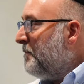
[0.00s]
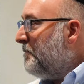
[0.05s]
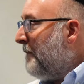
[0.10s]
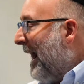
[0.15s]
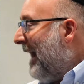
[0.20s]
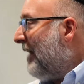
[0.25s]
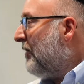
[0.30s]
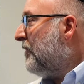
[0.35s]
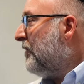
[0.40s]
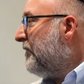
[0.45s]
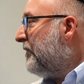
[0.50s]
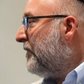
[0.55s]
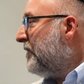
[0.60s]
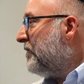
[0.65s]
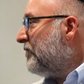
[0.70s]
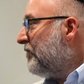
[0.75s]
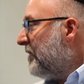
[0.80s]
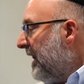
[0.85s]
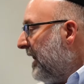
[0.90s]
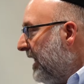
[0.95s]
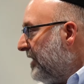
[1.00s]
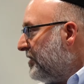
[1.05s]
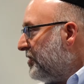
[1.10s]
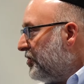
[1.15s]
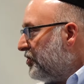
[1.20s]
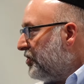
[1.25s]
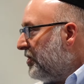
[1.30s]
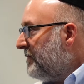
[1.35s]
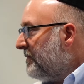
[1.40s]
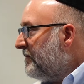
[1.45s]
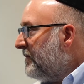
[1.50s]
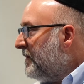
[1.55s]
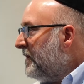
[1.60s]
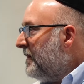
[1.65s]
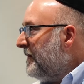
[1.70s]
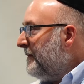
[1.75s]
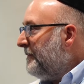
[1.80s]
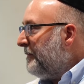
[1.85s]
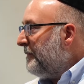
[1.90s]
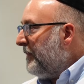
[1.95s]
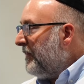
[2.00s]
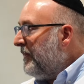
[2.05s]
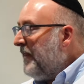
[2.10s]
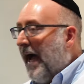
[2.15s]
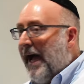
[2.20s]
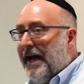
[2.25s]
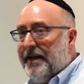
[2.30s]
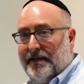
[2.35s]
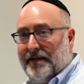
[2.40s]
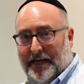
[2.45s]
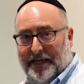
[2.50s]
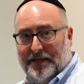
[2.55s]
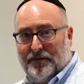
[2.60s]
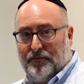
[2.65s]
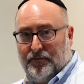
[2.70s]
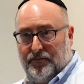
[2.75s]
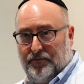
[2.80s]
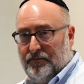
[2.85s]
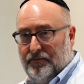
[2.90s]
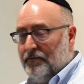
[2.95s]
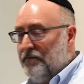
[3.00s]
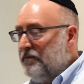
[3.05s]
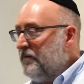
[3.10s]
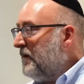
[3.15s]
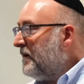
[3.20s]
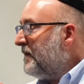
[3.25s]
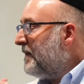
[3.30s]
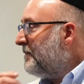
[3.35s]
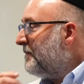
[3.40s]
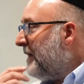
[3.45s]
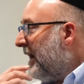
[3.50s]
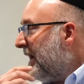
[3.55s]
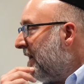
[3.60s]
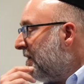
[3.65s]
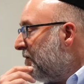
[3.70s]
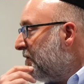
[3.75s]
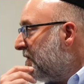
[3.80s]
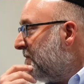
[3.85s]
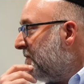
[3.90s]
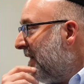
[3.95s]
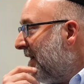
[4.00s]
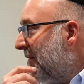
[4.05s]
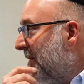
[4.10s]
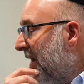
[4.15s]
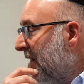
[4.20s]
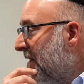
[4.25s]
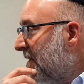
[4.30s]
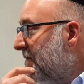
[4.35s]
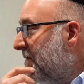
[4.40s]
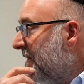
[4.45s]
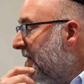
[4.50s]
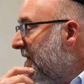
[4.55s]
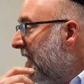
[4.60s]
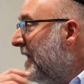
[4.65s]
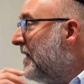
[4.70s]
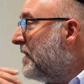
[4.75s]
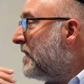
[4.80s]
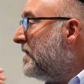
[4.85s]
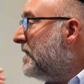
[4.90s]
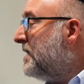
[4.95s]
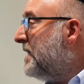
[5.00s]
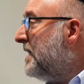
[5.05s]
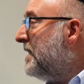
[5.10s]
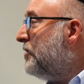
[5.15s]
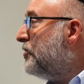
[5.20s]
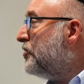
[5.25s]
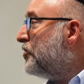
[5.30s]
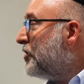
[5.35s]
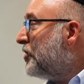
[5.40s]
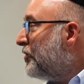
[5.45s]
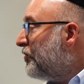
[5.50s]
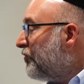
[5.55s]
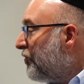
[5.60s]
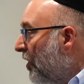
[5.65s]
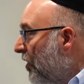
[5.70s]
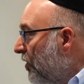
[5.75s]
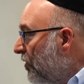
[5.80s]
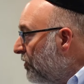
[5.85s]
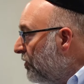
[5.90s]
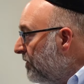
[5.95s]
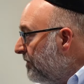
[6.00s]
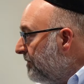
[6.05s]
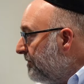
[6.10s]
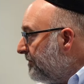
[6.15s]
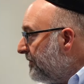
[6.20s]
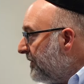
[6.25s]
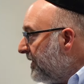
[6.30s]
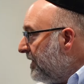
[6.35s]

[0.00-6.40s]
powerful relationship that, as I think Monica will speak about a little bit later, continues to grow